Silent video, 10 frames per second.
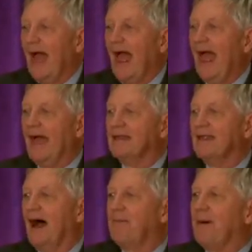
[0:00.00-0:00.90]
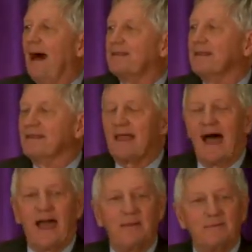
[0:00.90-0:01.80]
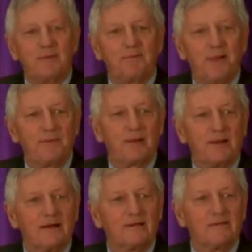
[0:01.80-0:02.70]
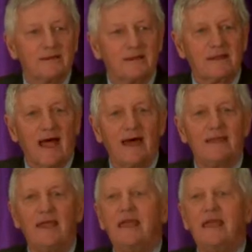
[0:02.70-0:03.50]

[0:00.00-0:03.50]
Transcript: And about the time that people are done,